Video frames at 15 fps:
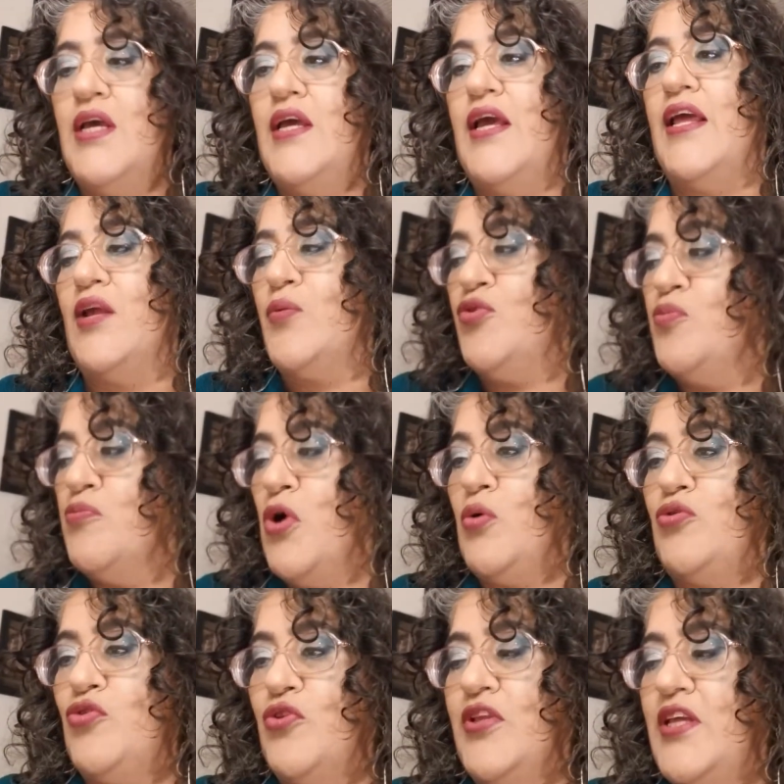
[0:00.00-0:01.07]
and it was
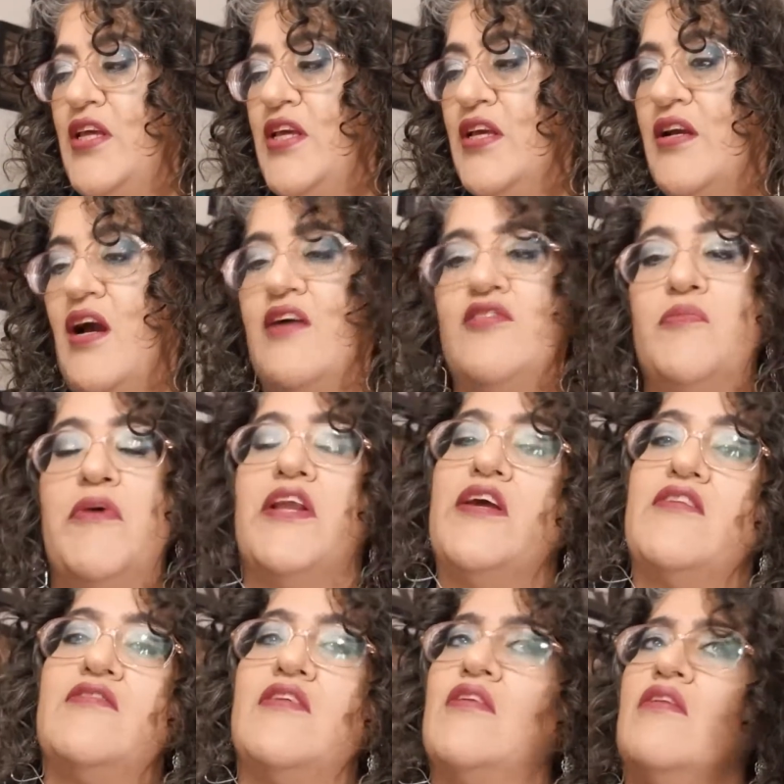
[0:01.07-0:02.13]
mostly
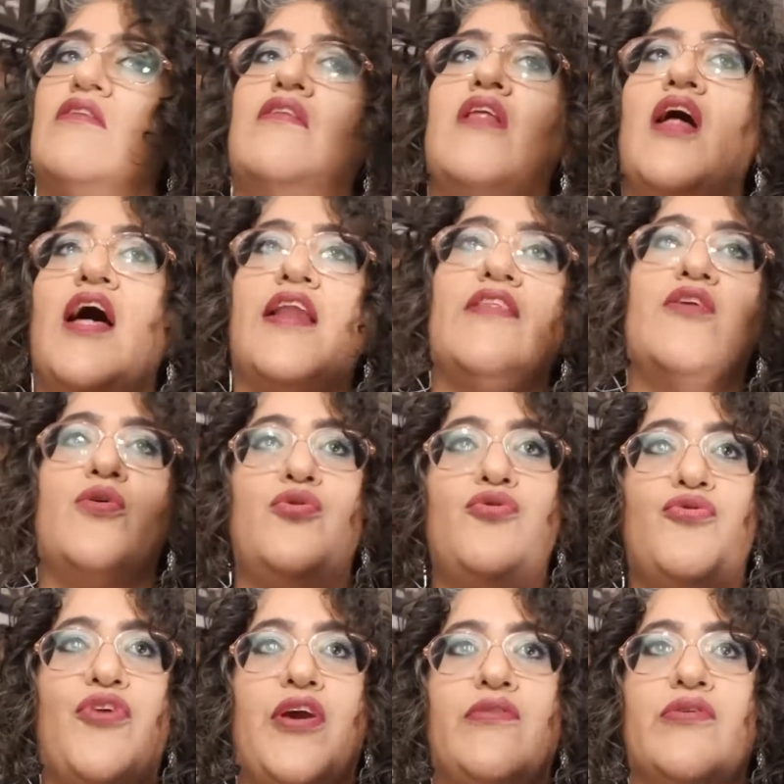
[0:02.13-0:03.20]
cosmetics, and a lot of those
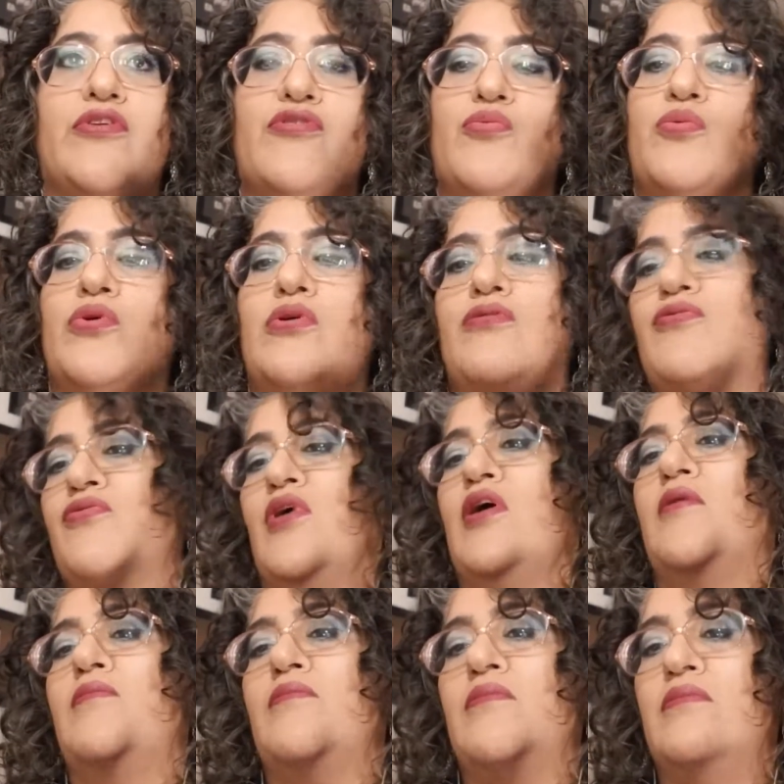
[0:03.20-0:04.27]
favorites were
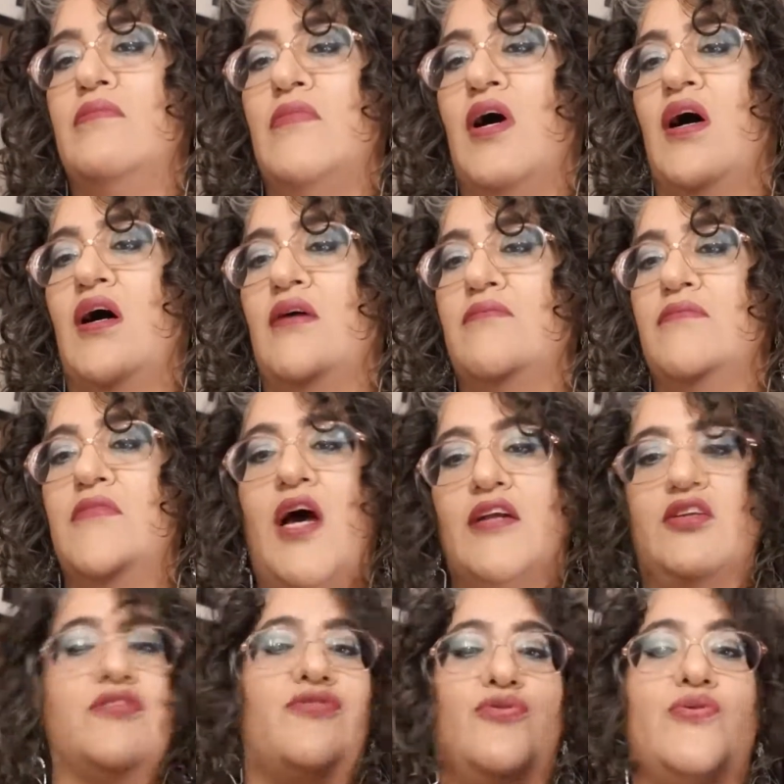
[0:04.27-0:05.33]
from not
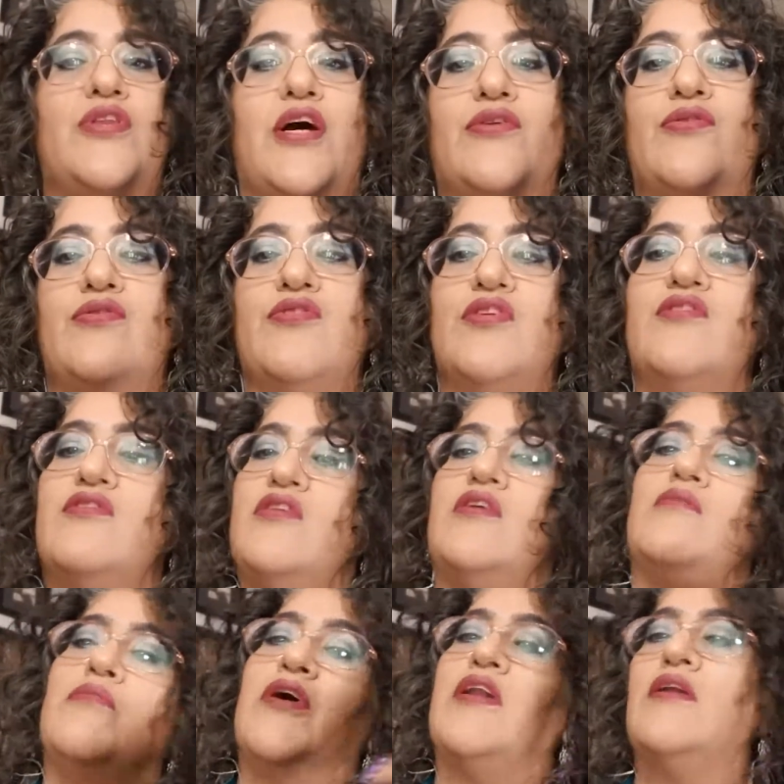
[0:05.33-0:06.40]
just
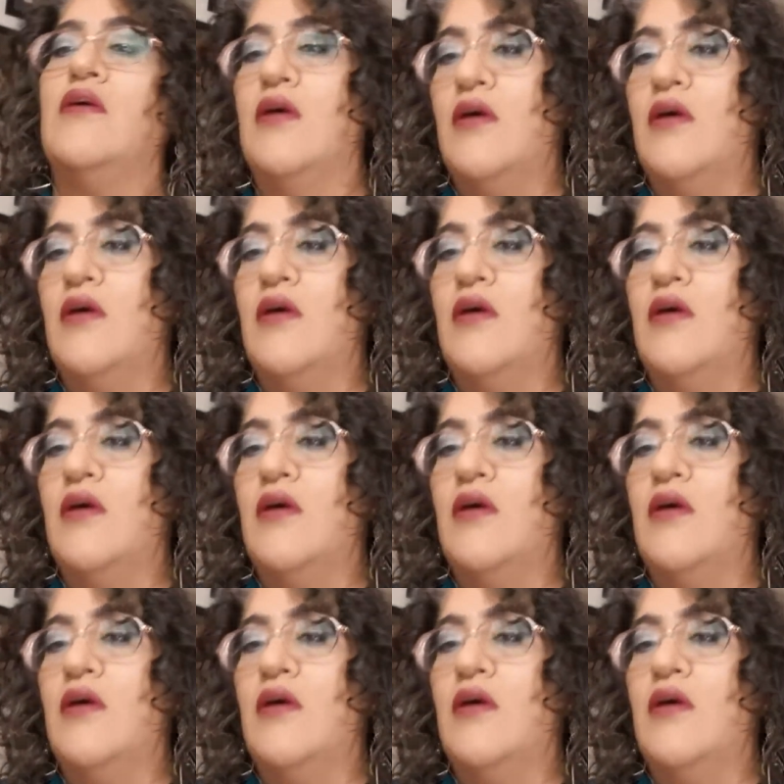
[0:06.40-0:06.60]
2016 but